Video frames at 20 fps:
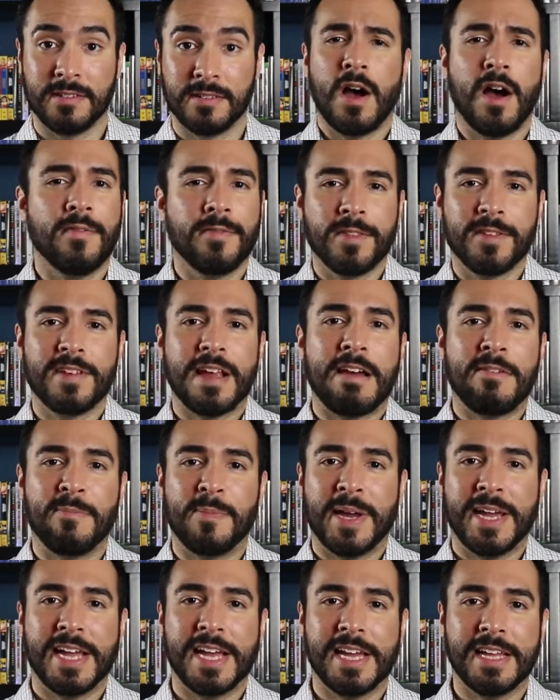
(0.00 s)
Off the top of
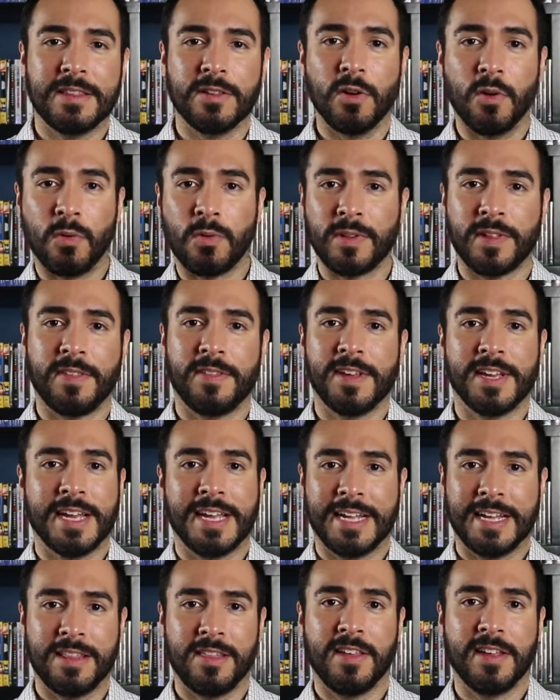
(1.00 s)
my head, the only thing I
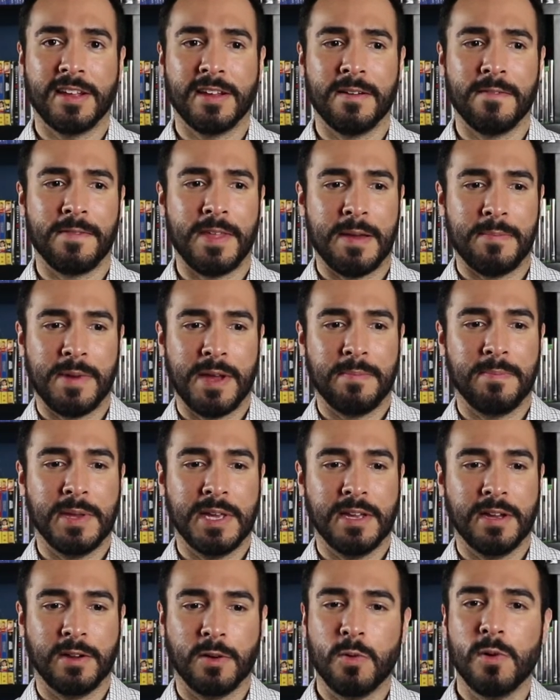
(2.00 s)
could think of that might be
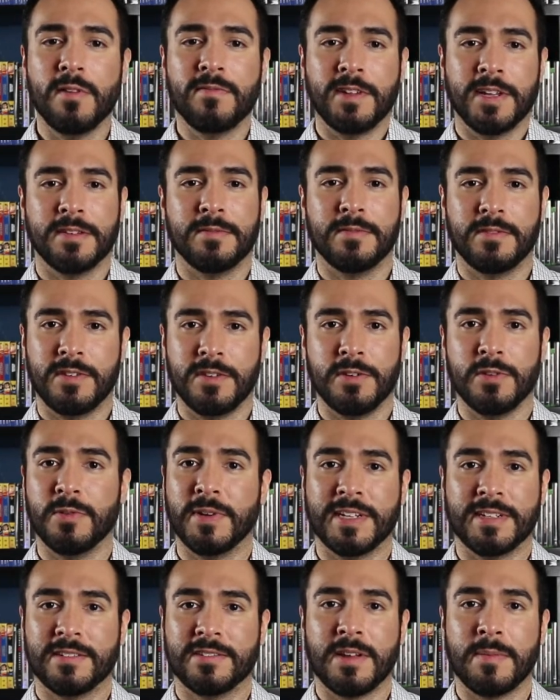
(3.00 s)
equivalent to
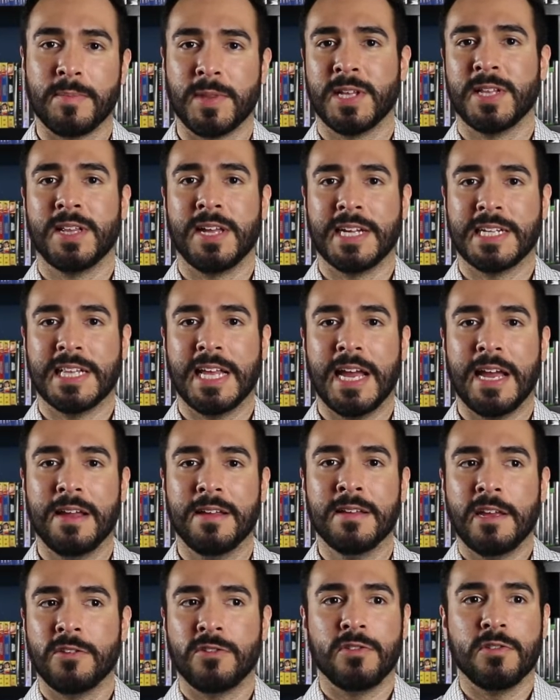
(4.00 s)
doing something like that
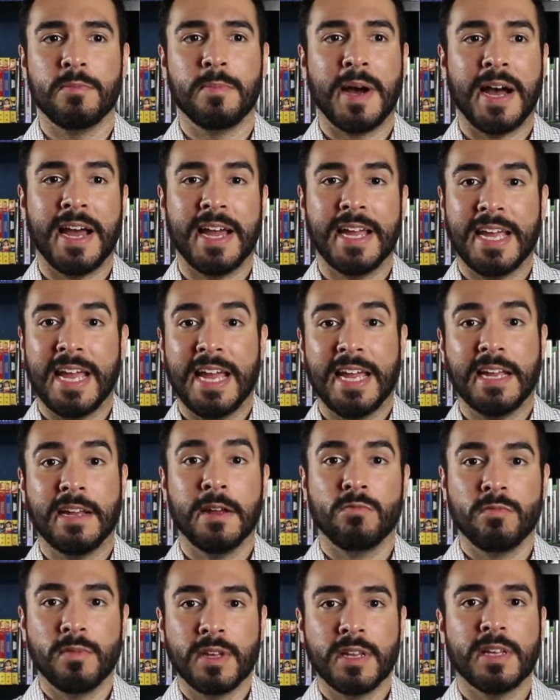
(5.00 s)
is to buy a
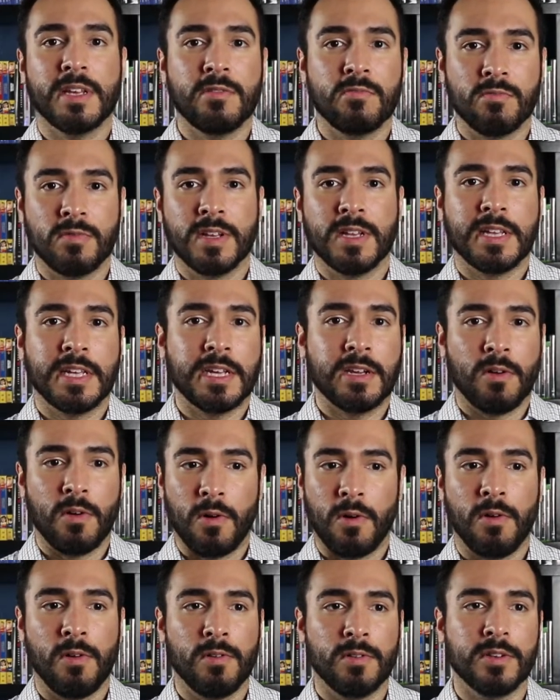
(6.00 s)
really, really
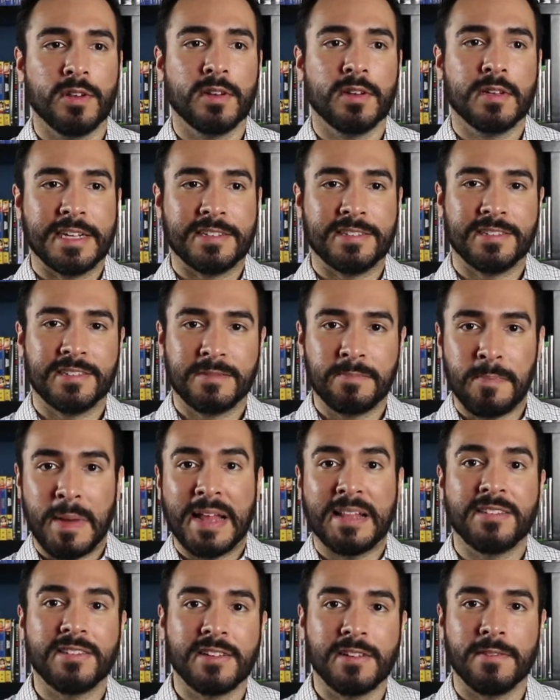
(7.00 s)
old,
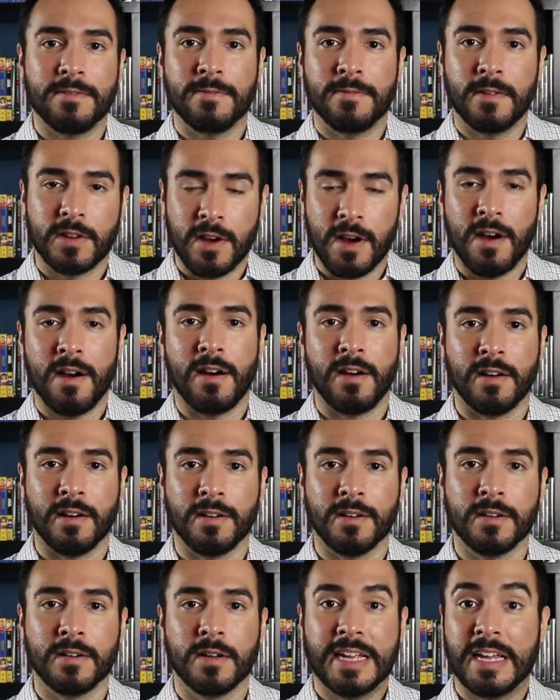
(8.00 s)
expensive
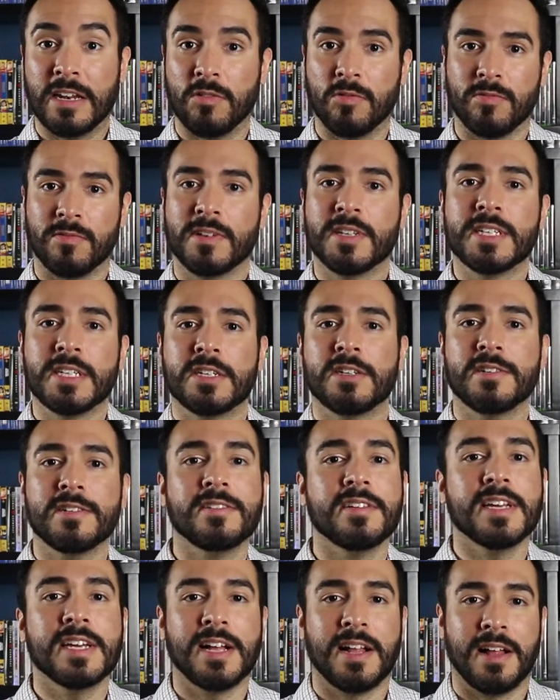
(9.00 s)
car, get a really good
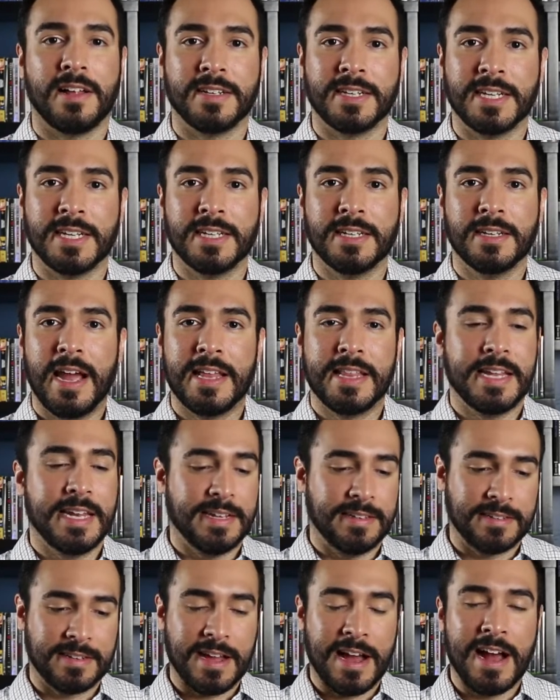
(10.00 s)
deal on it, and then
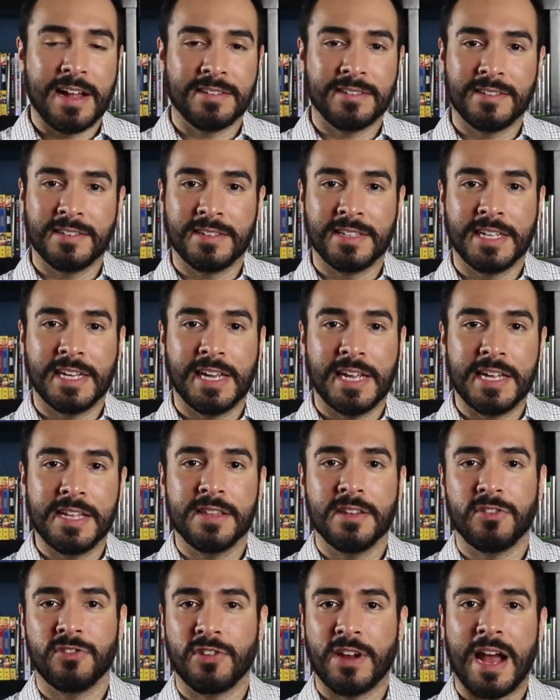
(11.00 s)
it's constantly in
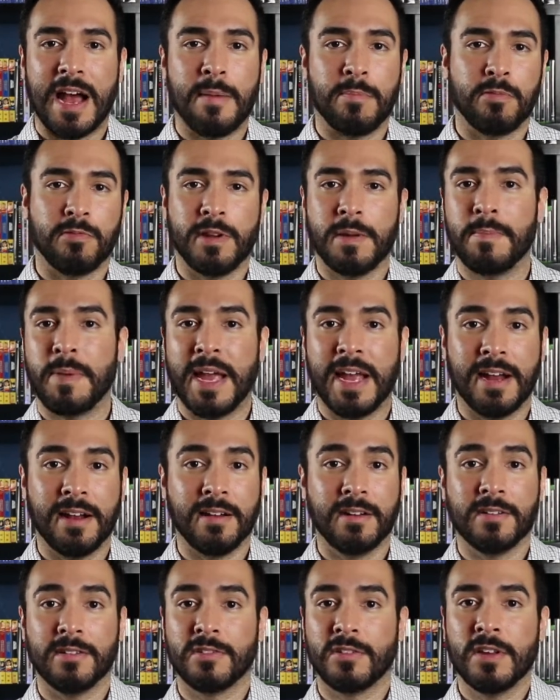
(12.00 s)
the shop,
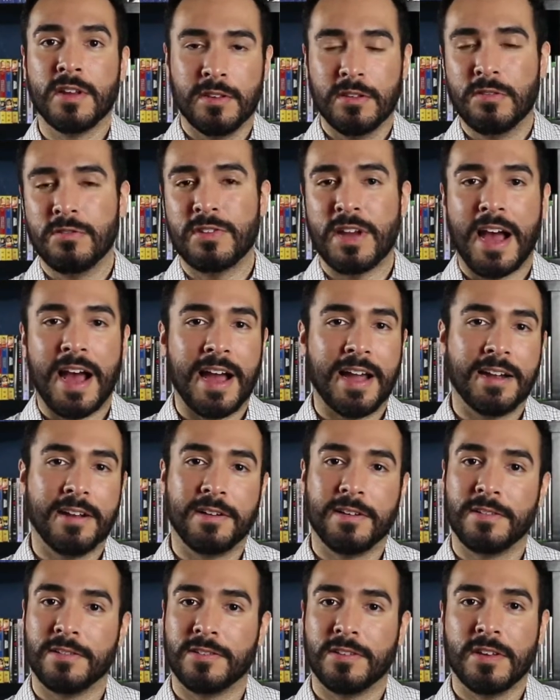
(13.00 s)
repairs, new
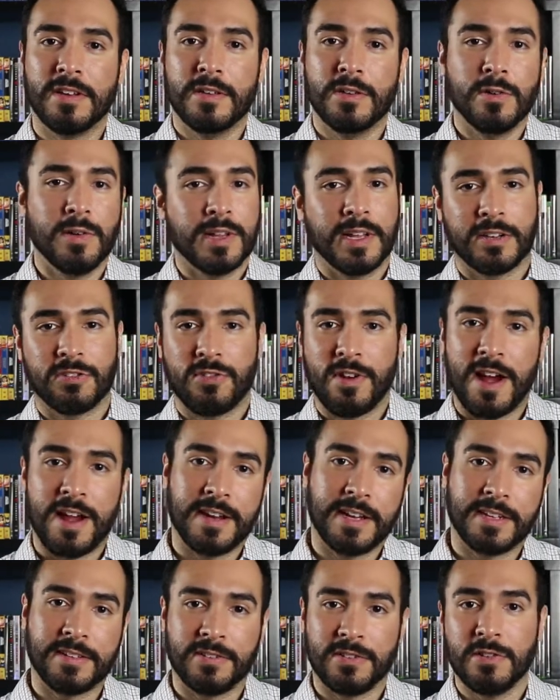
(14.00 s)
tires, new
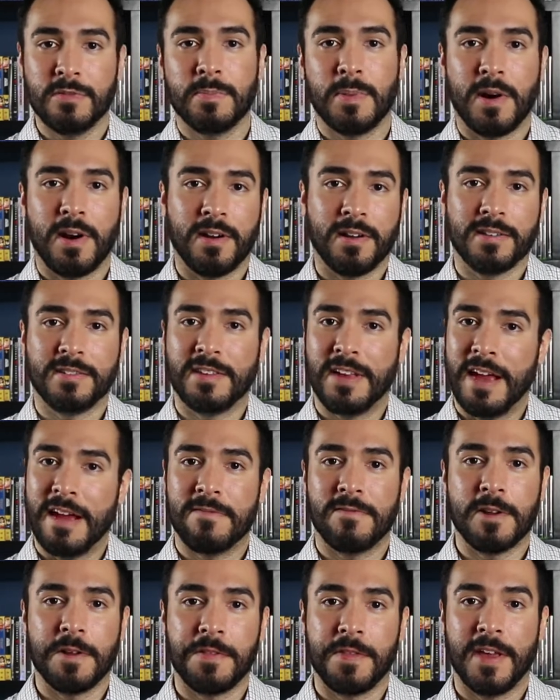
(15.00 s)
electronics, new parts,
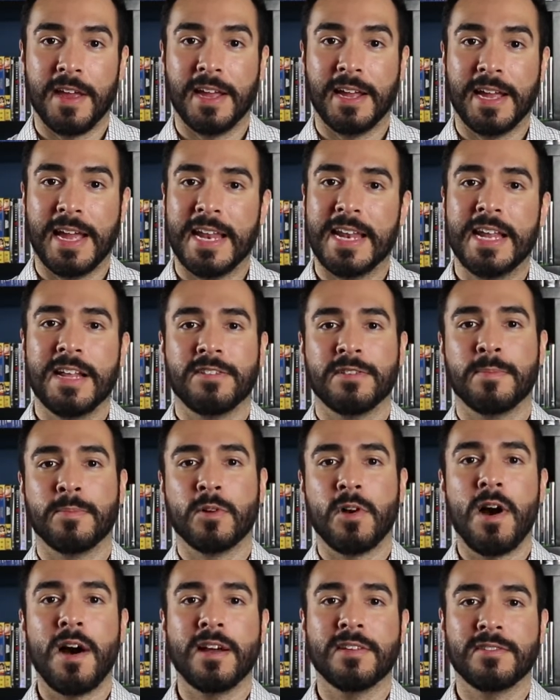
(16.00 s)
everything, and it ends up
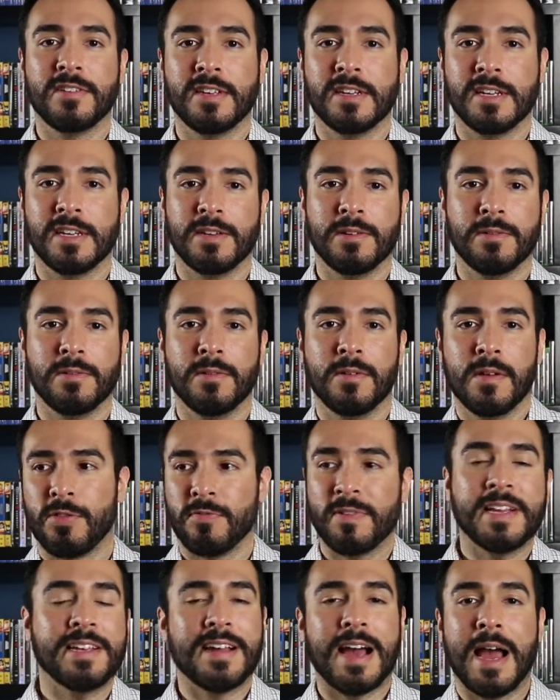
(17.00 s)
costing you
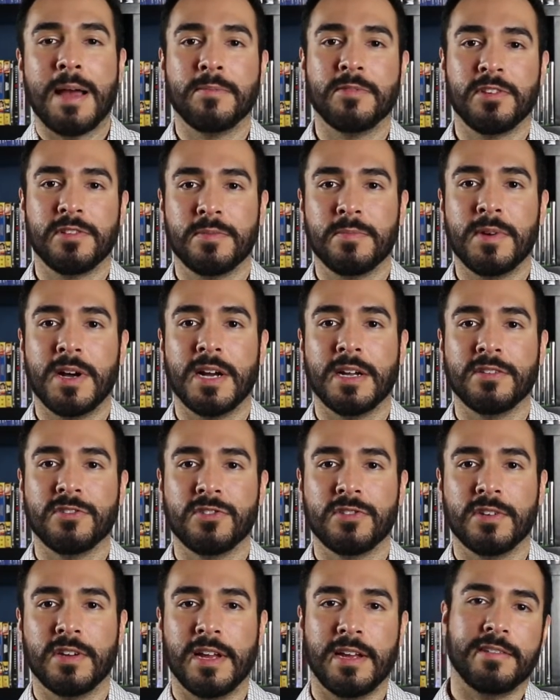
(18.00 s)
three times as
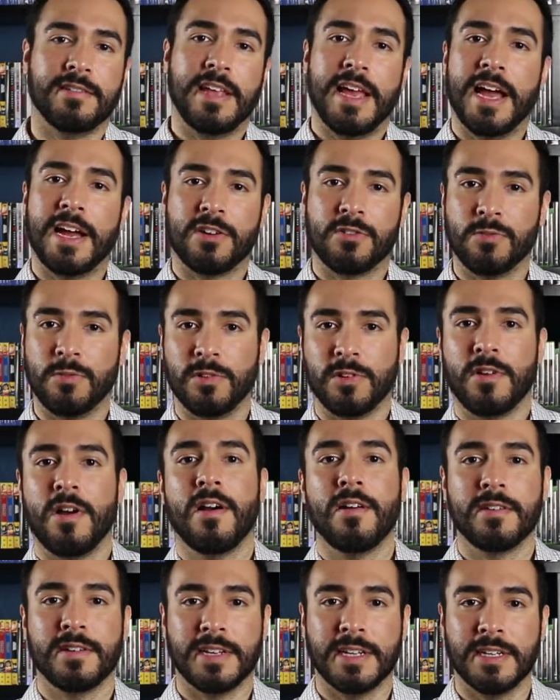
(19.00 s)
much as the actual
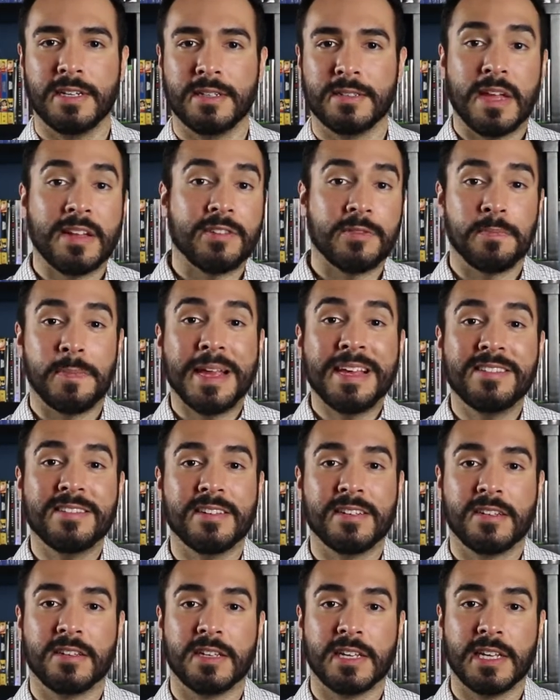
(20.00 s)
car did. That's
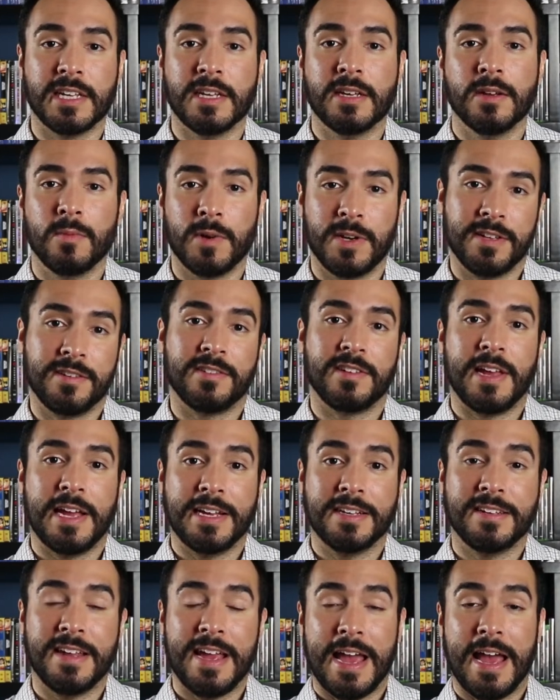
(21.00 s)
basically what it's
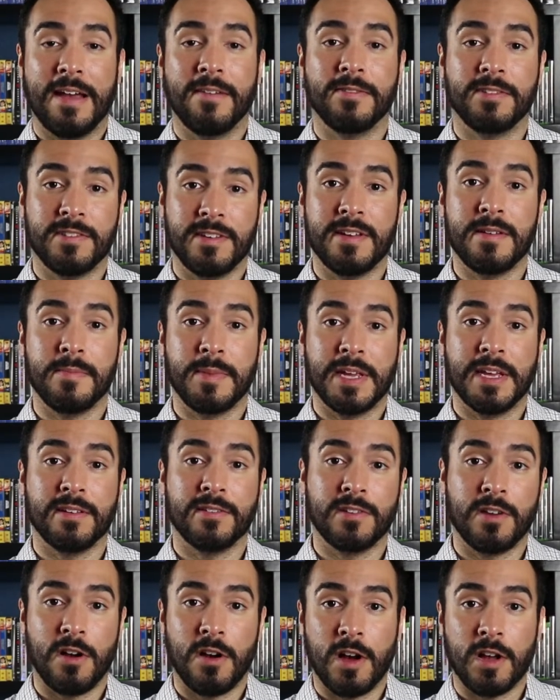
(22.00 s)
like to have Sinemia's
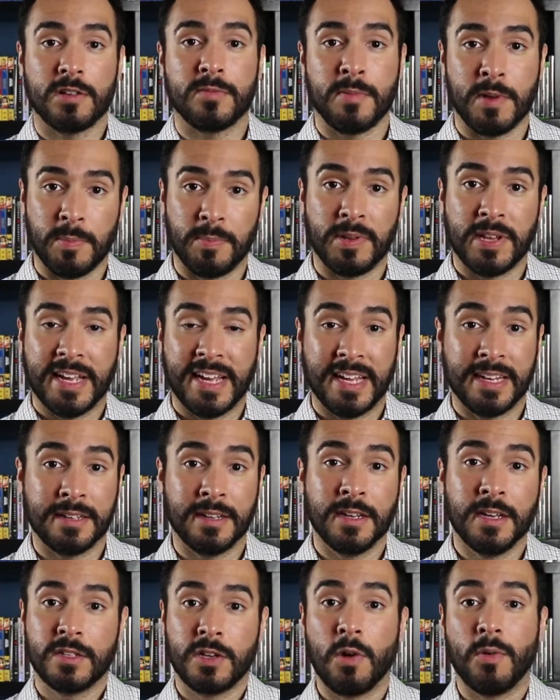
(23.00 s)
Ultimate plan
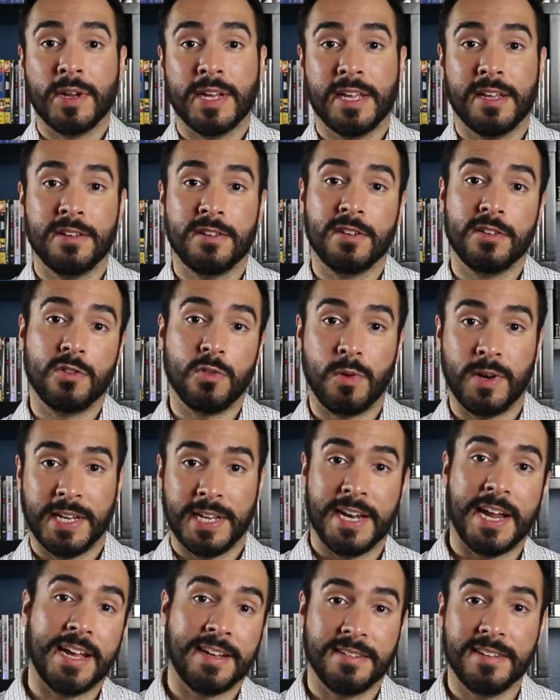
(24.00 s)
going into
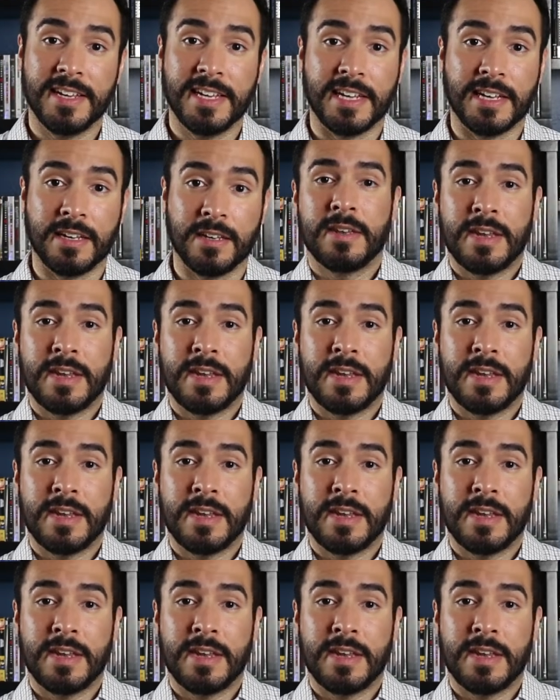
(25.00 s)
2019.